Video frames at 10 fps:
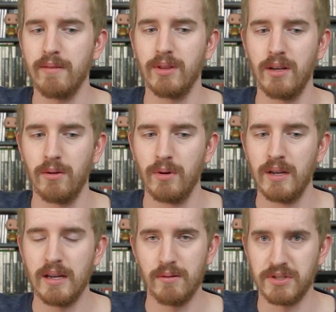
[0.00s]
even though
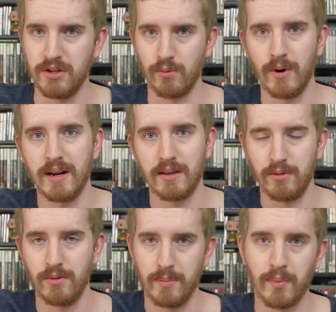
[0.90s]
it was still running
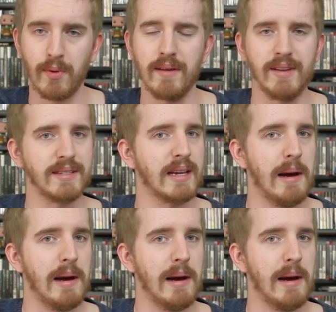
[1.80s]
through the previous